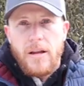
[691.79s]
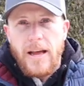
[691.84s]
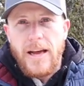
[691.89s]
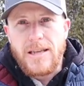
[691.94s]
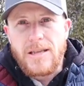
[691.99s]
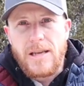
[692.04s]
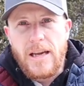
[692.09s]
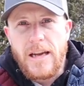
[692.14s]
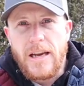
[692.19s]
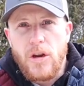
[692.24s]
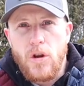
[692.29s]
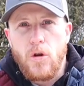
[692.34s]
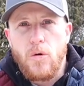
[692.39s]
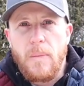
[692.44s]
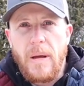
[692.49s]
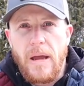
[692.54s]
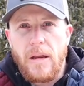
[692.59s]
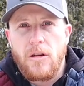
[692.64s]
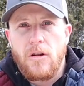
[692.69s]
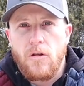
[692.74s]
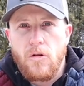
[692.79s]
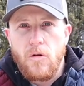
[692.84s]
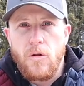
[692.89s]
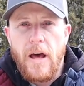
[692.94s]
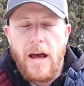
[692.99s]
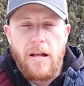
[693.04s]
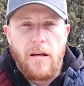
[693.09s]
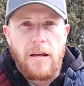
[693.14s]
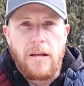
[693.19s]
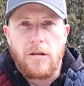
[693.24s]
That's inhumane to do
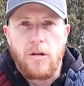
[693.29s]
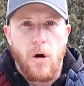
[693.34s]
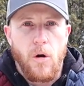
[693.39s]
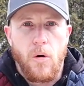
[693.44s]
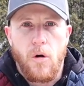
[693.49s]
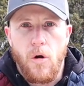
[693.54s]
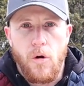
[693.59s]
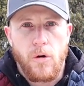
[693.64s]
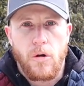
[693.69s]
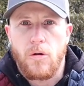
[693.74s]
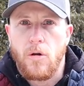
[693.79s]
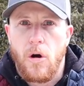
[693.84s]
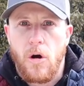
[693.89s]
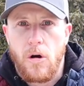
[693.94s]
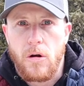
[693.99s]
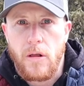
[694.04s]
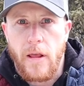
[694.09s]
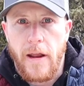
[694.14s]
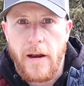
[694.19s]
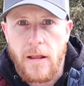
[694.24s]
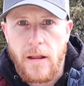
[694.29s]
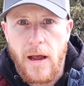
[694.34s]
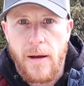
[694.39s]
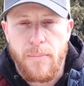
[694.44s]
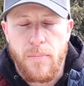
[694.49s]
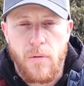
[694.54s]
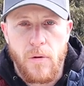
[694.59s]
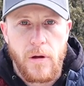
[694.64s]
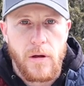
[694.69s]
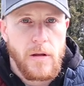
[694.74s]
that. Like, don't own a dog then at
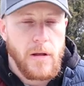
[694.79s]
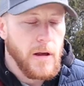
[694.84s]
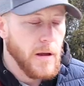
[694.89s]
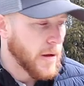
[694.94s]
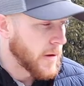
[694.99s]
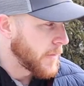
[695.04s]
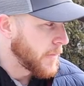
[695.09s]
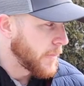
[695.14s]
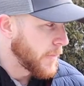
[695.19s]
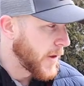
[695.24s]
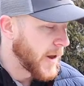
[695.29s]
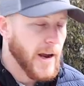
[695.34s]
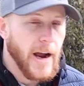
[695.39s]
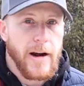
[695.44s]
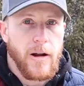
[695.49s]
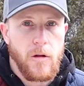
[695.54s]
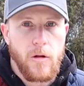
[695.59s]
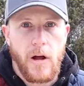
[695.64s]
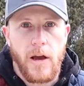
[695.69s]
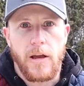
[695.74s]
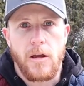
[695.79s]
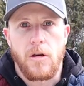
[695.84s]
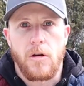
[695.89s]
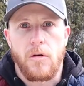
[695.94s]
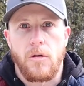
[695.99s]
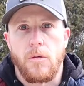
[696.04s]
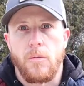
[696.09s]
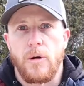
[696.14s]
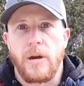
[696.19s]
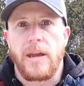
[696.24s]
that point. Like, like I don't like
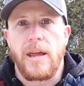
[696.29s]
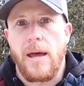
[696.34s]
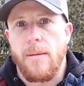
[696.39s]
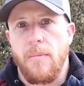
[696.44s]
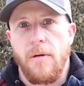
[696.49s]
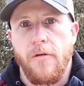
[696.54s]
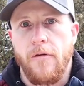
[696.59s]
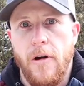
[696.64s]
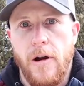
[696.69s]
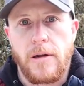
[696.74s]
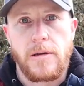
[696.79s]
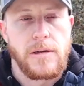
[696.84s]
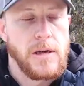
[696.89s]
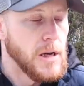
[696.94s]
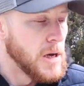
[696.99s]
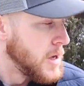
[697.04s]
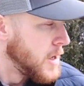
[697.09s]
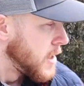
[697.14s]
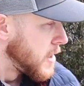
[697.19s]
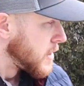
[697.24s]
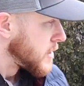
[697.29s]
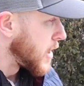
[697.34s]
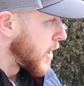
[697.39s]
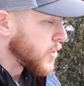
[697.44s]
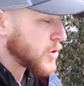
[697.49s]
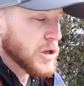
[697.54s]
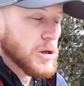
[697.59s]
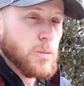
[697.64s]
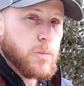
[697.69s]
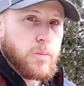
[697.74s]
you. We can't be friends.
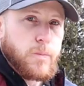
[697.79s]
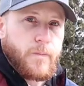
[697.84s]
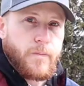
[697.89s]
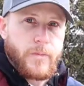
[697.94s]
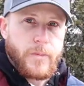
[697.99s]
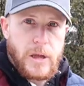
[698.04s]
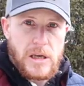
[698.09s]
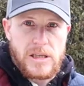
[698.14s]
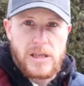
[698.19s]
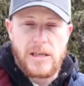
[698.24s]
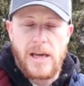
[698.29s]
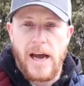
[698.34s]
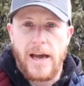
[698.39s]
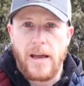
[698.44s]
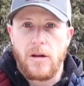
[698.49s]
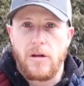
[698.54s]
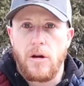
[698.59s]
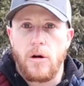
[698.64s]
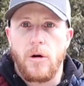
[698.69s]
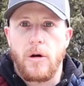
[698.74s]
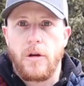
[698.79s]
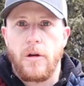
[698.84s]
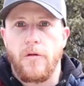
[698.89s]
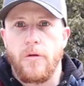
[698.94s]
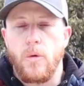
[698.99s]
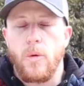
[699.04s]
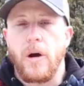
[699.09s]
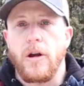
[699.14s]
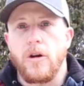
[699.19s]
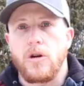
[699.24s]
So just, this is how you do it.
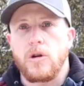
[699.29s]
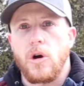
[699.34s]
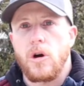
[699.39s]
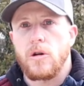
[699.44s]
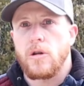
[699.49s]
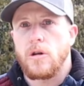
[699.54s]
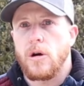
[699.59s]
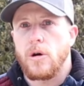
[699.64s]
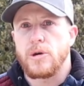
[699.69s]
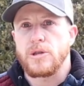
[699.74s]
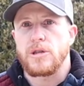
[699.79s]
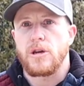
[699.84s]
If you want your dog to go a